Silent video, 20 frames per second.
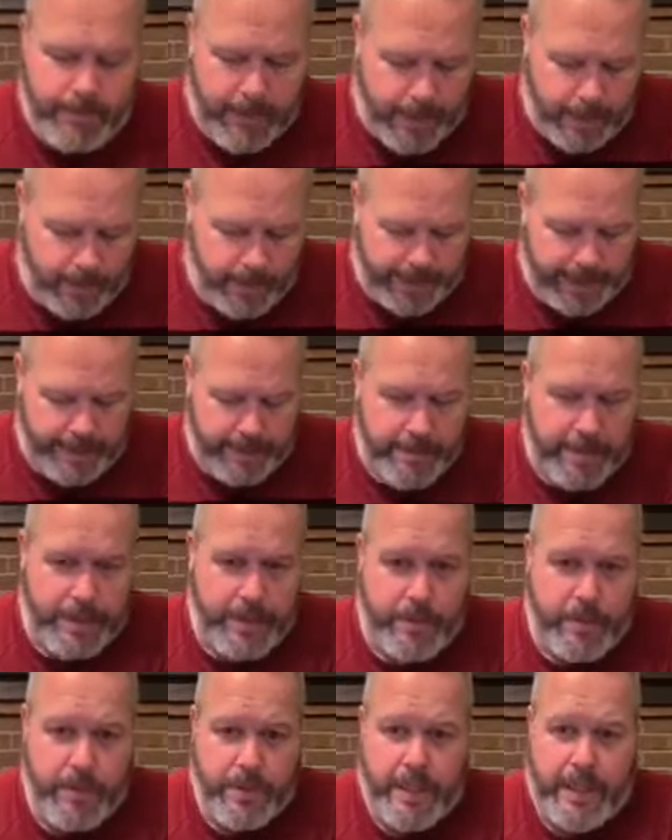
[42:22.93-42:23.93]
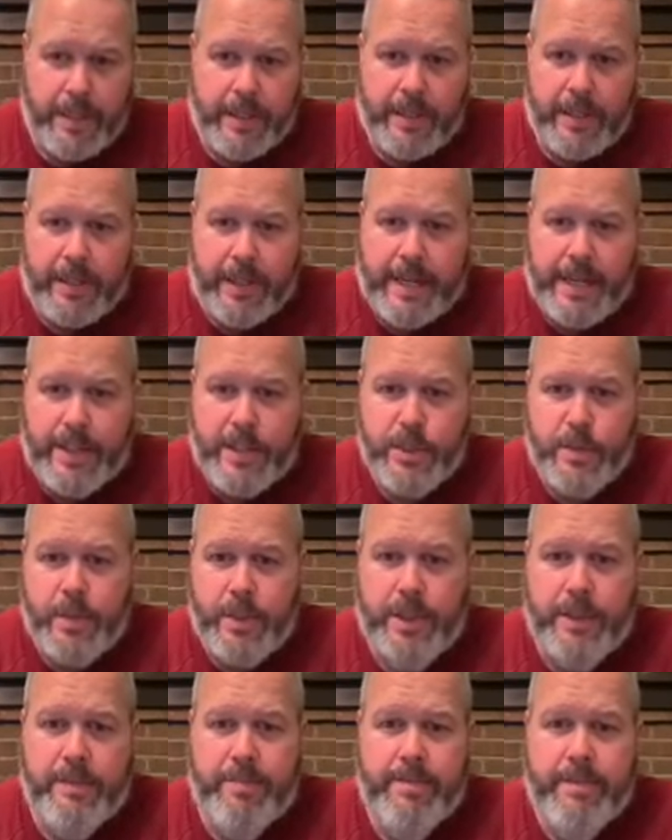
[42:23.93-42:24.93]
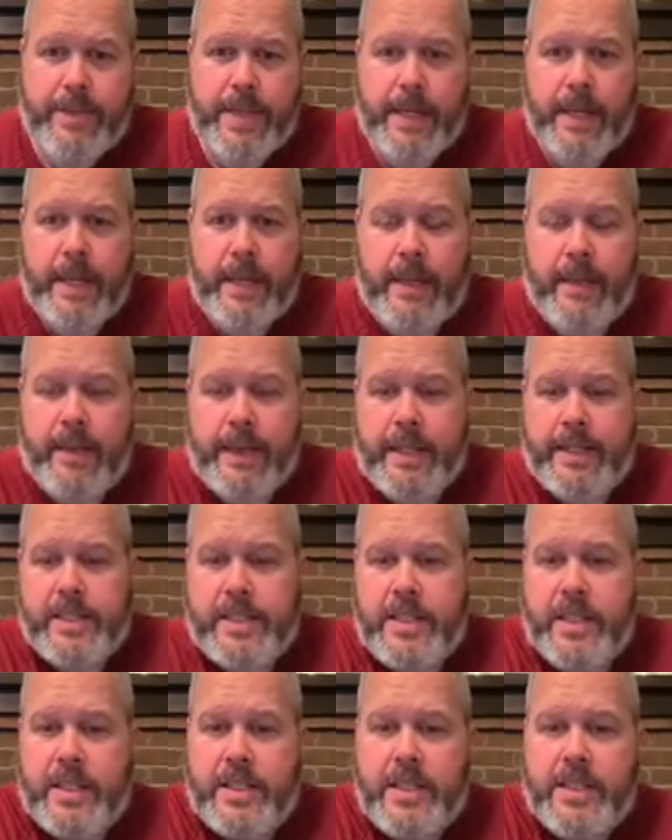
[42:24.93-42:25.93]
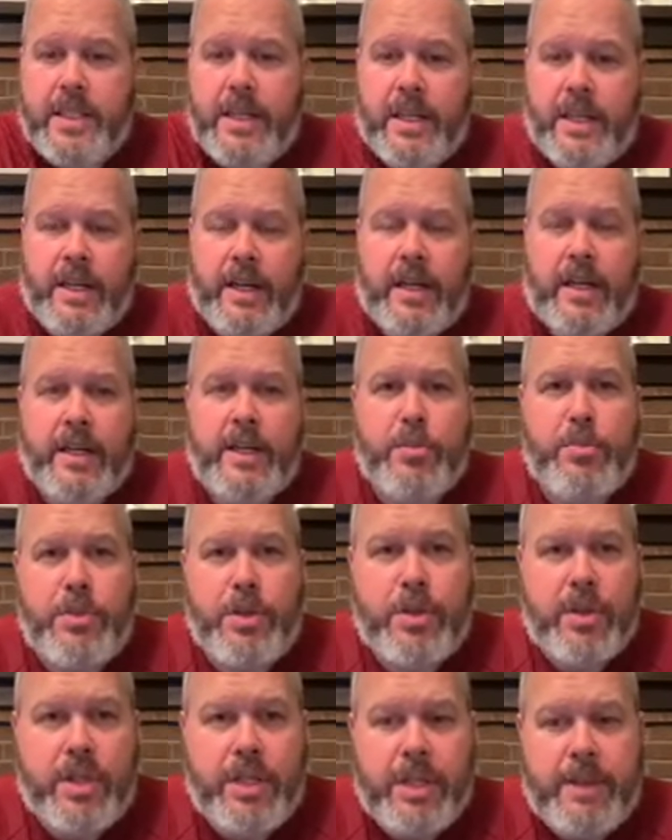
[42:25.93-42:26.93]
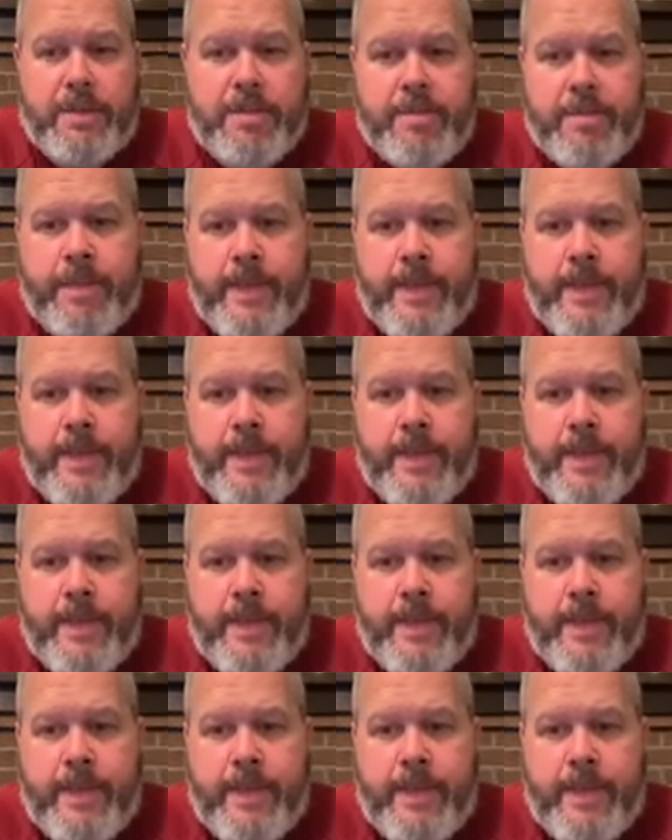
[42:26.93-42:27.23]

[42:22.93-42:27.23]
All right, let me do the last one. And that's this, community.